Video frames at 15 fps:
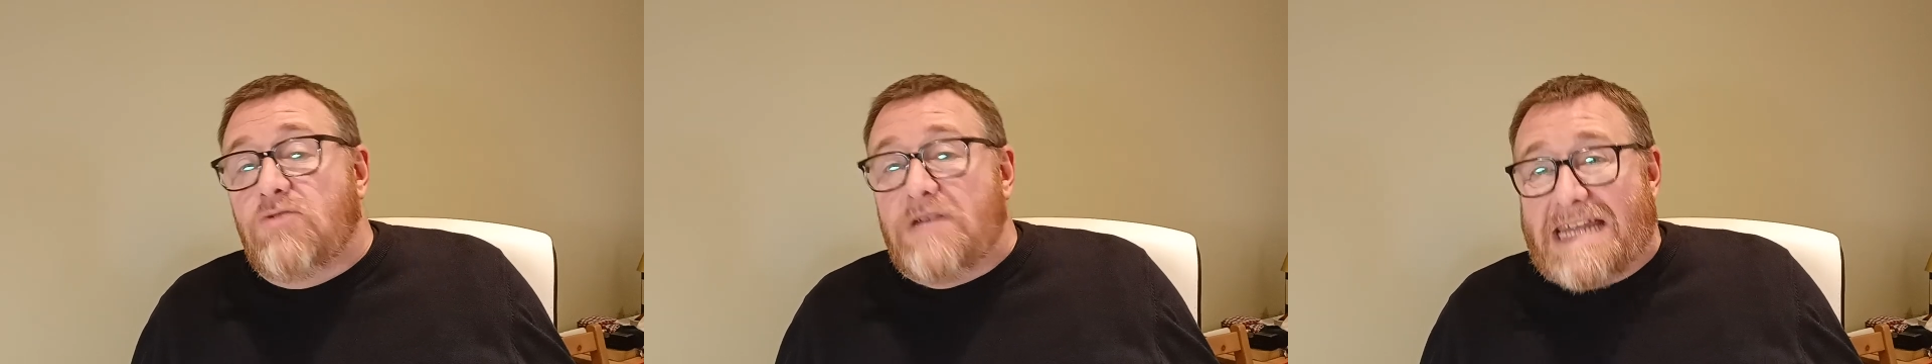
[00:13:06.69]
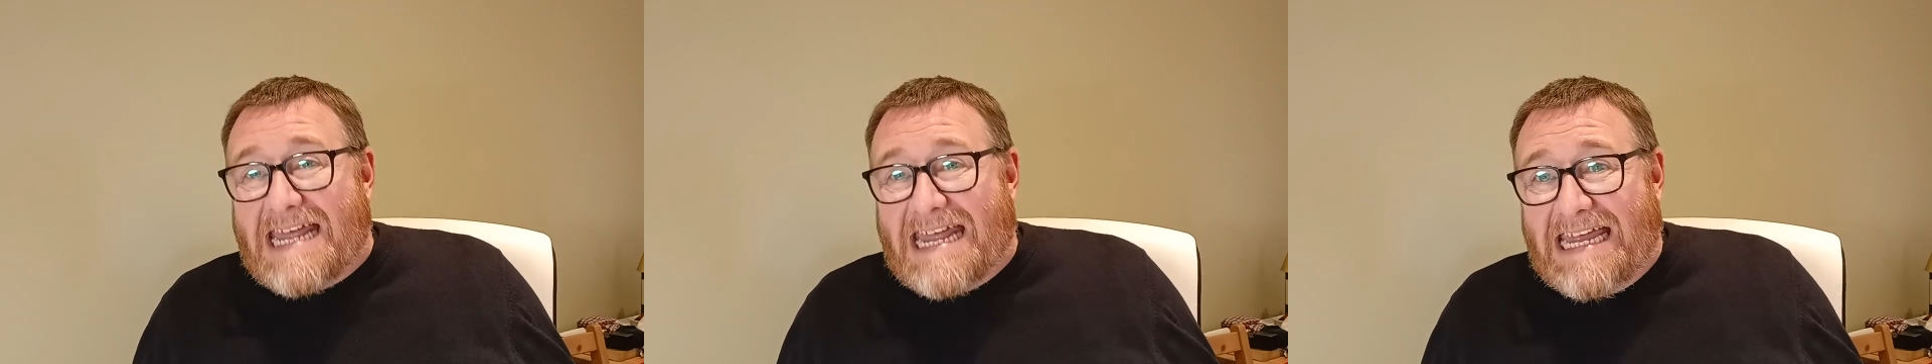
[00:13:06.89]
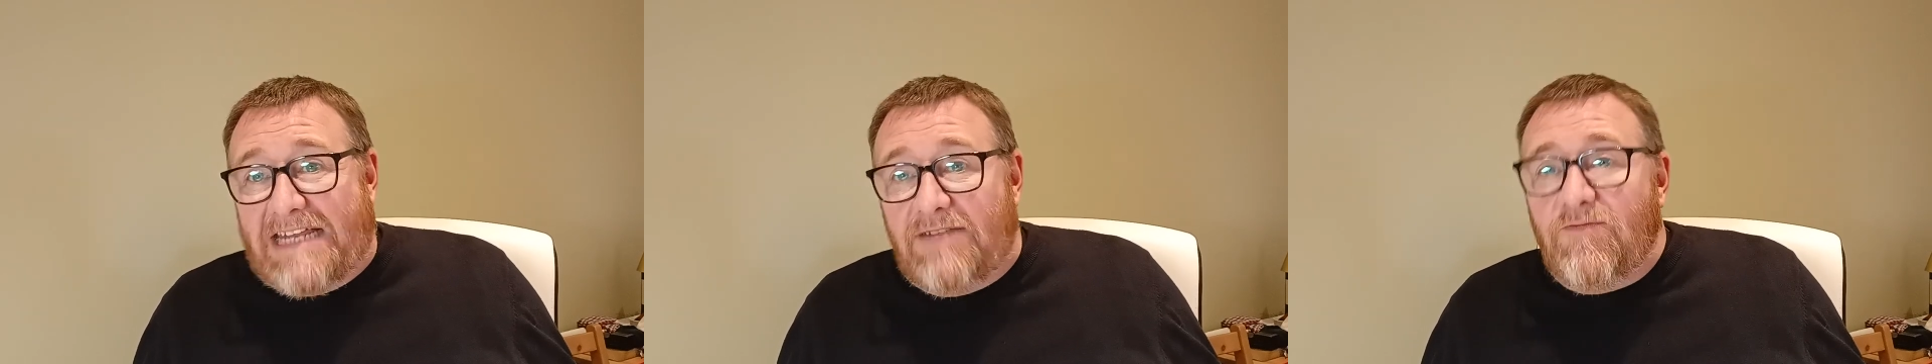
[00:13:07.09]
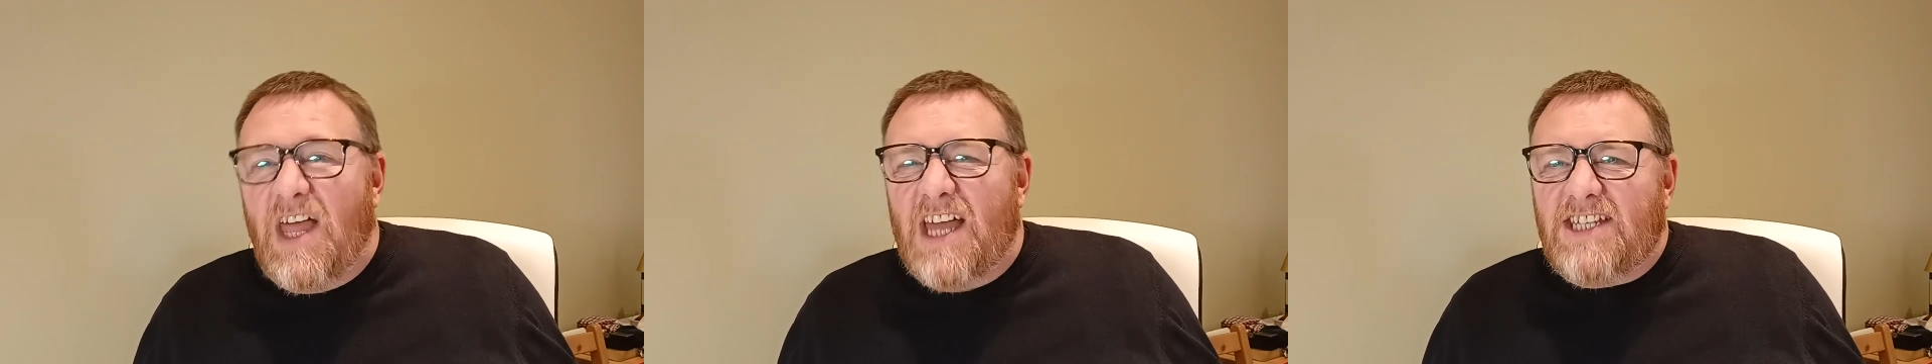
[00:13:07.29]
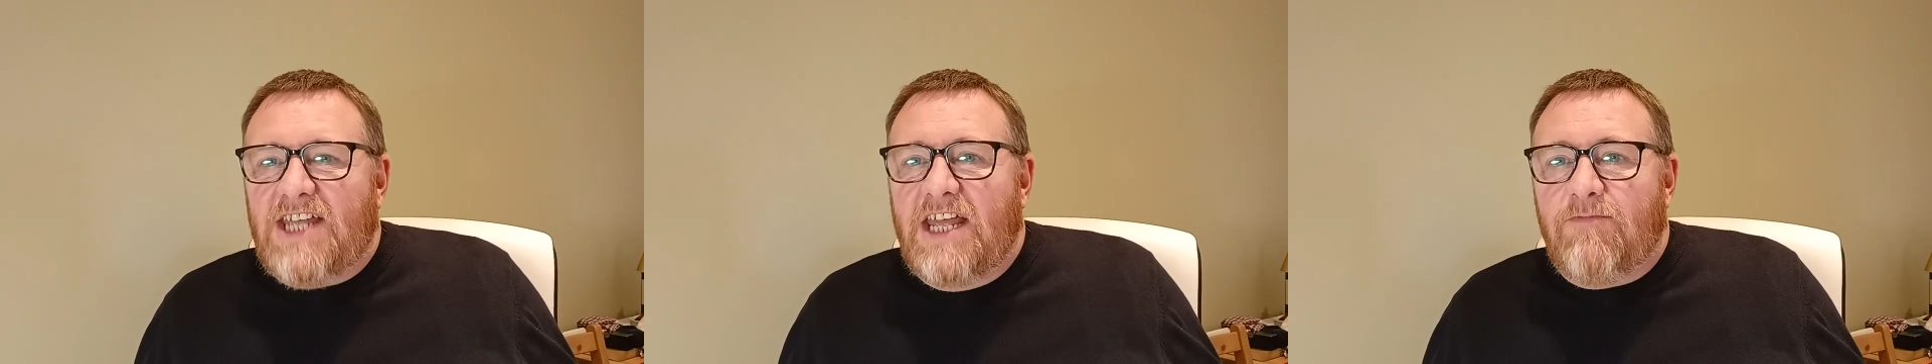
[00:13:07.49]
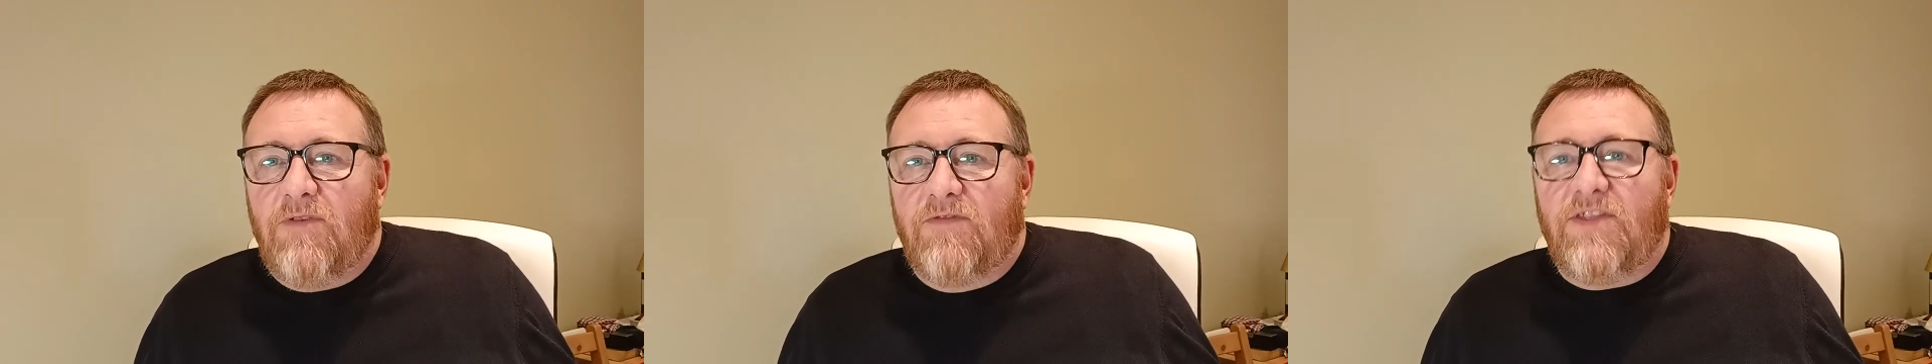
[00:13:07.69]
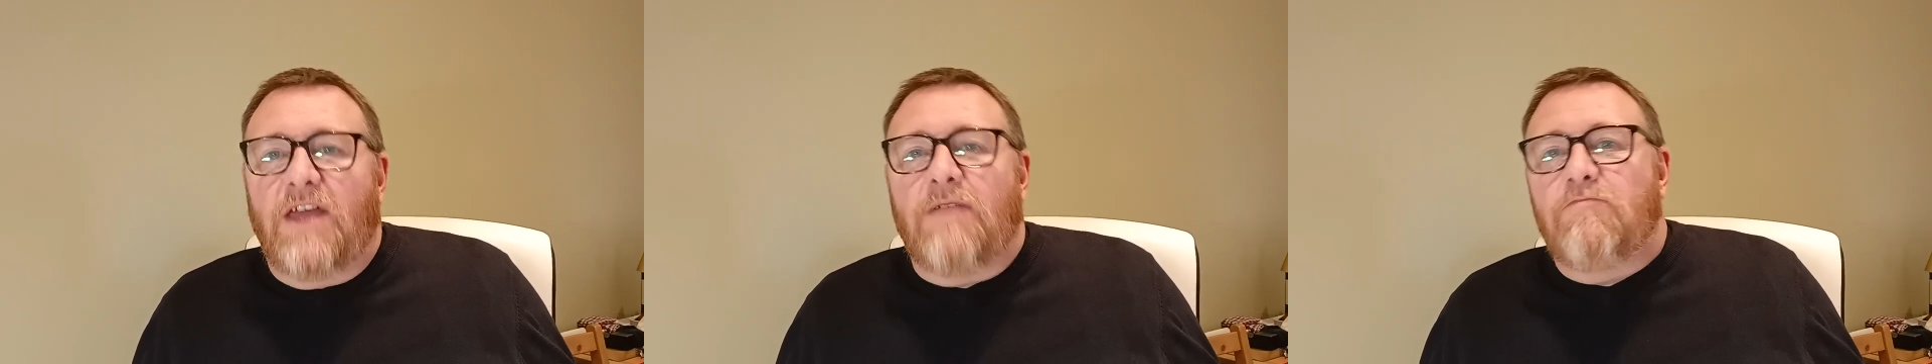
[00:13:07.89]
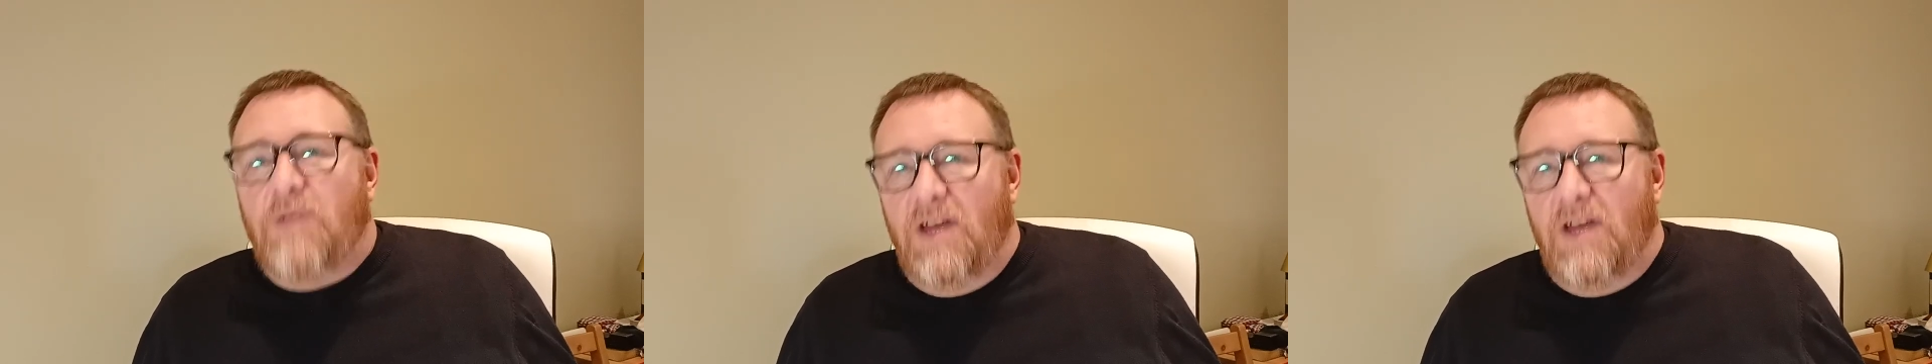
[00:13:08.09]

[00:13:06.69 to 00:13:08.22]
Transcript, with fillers: or nine, that type of thing.